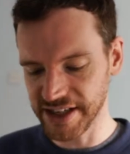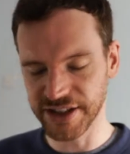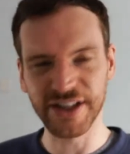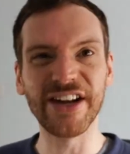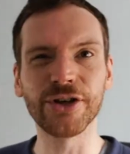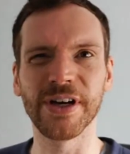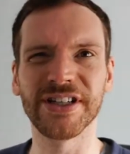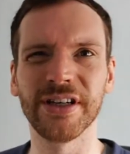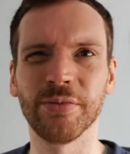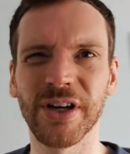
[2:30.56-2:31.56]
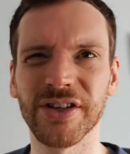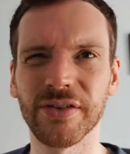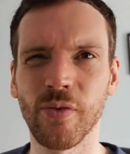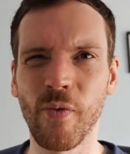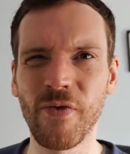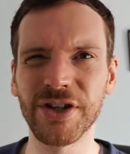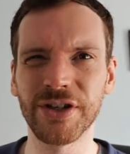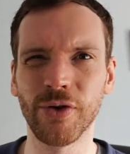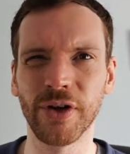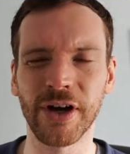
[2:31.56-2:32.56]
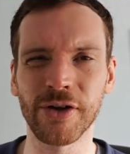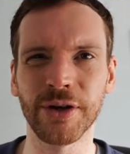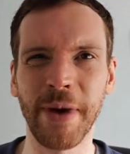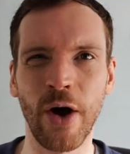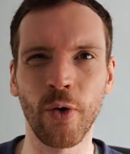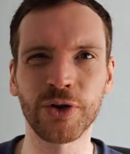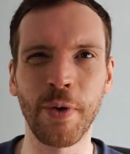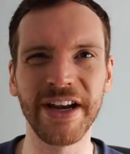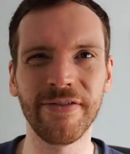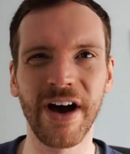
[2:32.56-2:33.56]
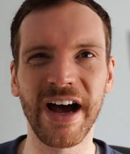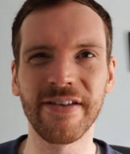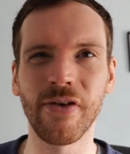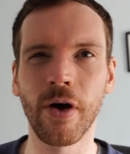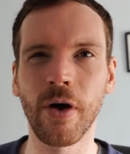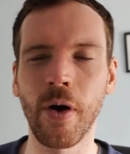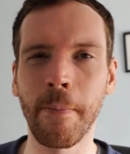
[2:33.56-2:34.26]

lens is interesting because first of all it costs about 25